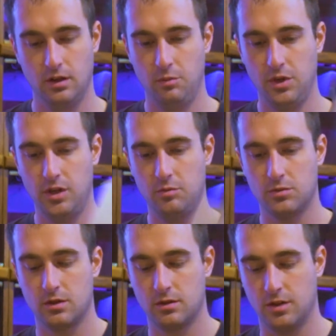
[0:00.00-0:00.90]

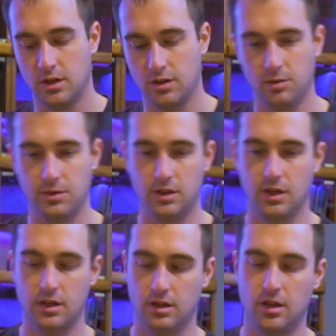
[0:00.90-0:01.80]
Memes, not going to open
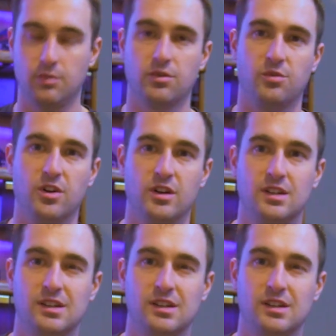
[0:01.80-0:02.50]
that. That came from work.